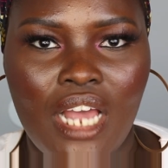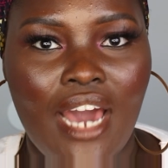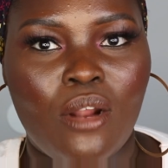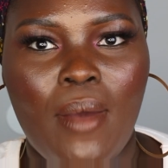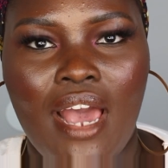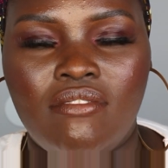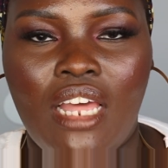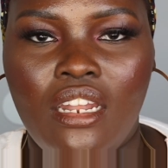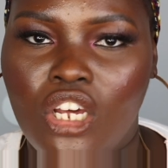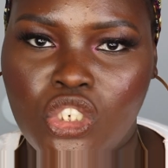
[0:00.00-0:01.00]
I don't have
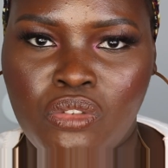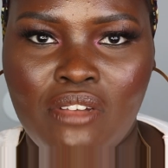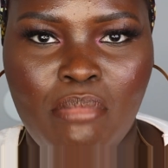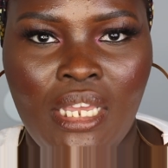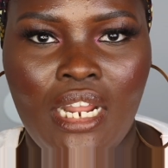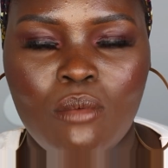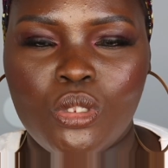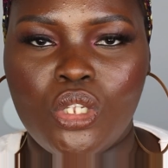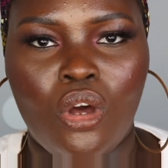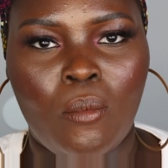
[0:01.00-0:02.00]
that luxury of being able
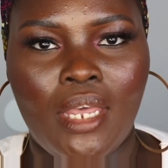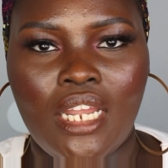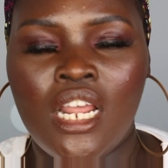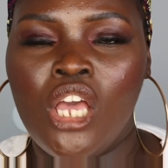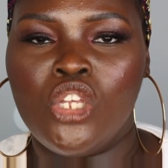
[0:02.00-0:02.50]
to go in,